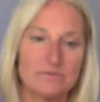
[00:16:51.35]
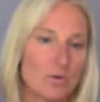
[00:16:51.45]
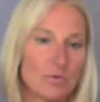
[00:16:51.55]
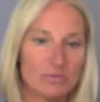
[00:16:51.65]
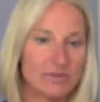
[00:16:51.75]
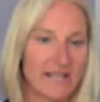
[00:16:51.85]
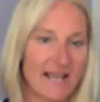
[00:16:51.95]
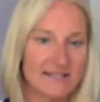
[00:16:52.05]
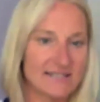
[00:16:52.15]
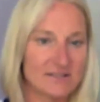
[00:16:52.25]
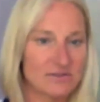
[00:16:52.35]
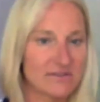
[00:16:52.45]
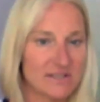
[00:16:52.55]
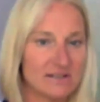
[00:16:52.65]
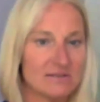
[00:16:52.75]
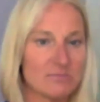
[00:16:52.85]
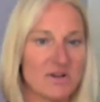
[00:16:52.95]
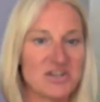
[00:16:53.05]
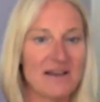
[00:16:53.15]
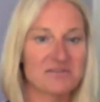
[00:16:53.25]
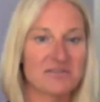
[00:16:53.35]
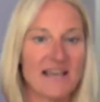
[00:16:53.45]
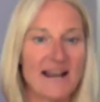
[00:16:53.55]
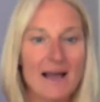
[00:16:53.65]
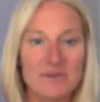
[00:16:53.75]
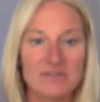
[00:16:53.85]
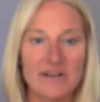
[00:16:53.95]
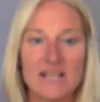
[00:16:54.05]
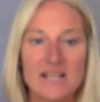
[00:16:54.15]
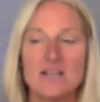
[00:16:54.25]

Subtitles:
no one really had to intervene much after that happened, right?